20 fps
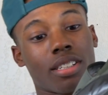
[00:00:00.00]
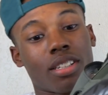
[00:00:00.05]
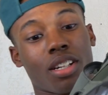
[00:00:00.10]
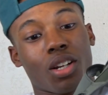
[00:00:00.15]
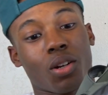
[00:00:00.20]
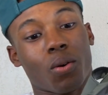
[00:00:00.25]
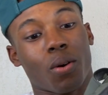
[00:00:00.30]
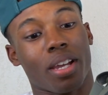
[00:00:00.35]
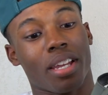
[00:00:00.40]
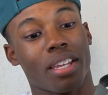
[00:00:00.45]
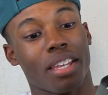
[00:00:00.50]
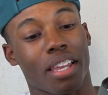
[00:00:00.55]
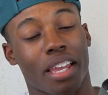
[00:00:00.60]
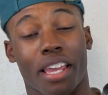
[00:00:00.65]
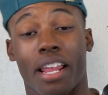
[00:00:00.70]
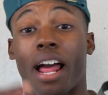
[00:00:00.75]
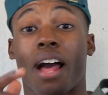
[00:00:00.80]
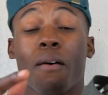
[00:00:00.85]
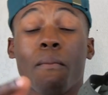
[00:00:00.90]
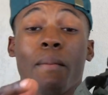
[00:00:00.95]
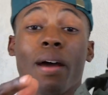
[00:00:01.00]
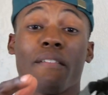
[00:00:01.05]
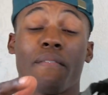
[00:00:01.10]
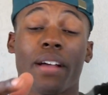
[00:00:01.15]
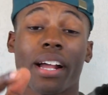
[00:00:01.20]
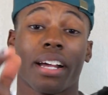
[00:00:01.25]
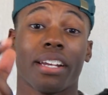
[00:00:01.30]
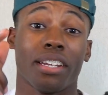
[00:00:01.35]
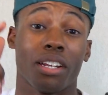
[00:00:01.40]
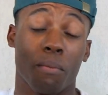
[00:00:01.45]
this colorway. And matter of
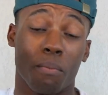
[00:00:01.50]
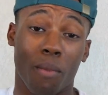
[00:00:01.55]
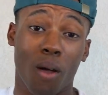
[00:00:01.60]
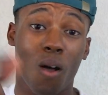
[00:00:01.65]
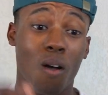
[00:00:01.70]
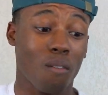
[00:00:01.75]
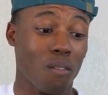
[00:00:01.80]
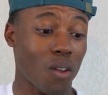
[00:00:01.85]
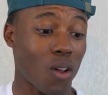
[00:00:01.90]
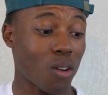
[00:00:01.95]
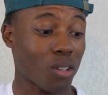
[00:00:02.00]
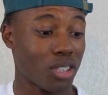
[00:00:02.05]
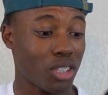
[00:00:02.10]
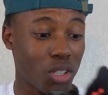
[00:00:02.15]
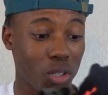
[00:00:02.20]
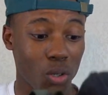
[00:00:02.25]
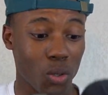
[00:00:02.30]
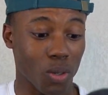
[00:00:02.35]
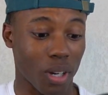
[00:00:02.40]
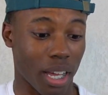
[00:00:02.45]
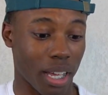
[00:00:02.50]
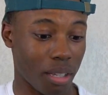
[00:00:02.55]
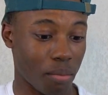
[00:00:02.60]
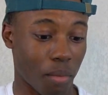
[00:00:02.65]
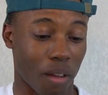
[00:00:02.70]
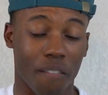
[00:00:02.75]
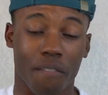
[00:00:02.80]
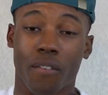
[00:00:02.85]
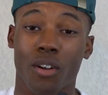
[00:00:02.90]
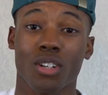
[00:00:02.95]
fact, I did a mall vlog too. Like,
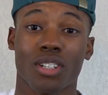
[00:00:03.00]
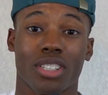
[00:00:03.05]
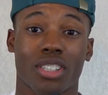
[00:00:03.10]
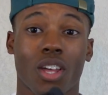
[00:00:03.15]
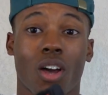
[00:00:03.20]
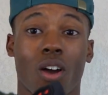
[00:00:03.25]
my first